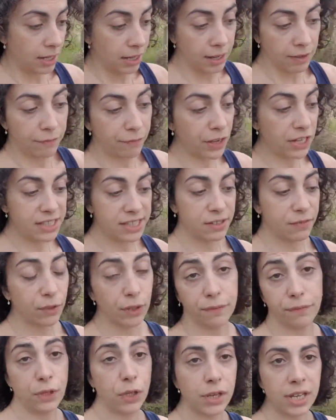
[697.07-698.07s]
first of all,
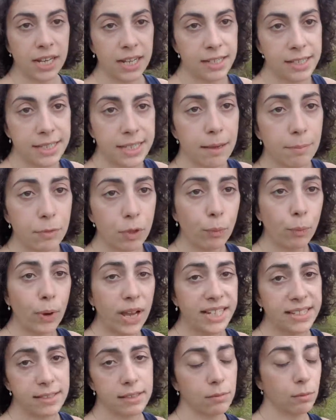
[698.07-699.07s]
if you can accept the
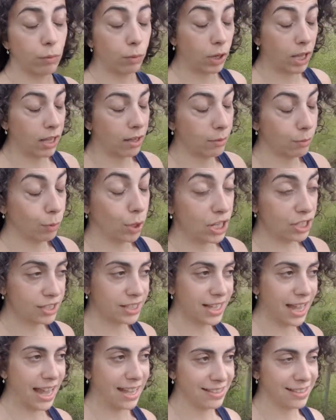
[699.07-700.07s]

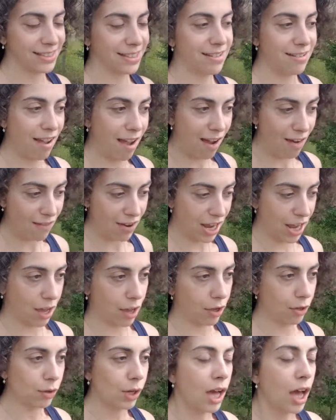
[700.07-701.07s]
worst case
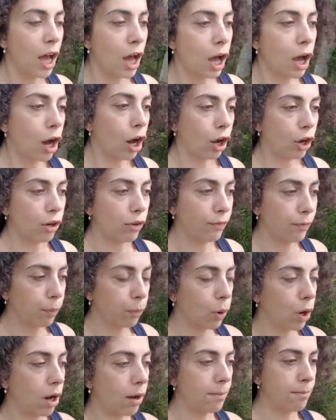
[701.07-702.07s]
scenario of
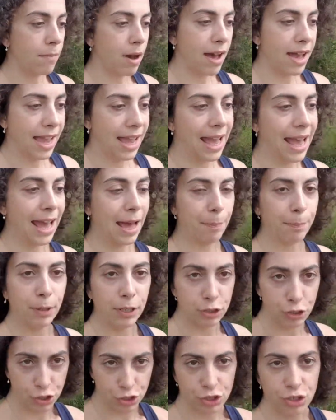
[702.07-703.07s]
what might
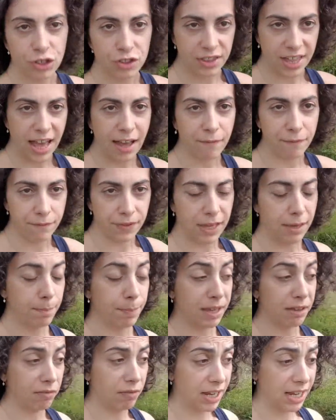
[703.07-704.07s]
happen should that fear
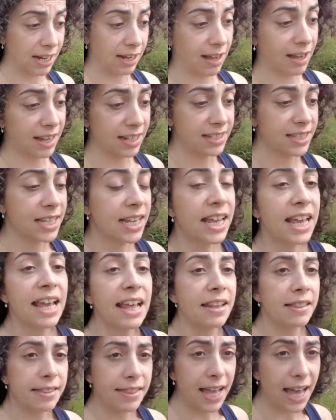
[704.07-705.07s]
be realized,
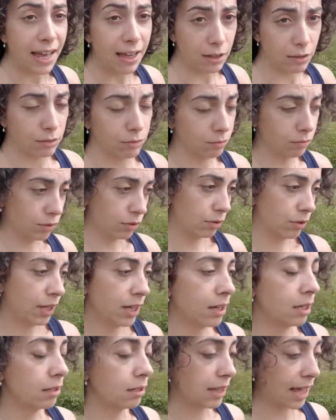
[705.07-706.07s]
that will
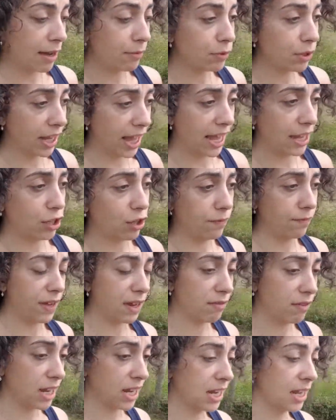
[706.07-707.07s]
get you
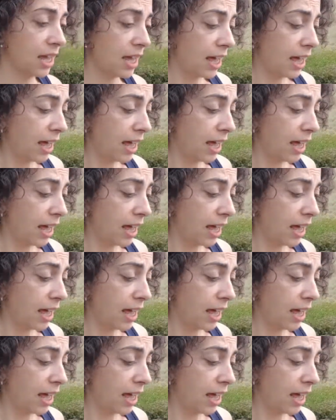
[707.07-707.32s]
very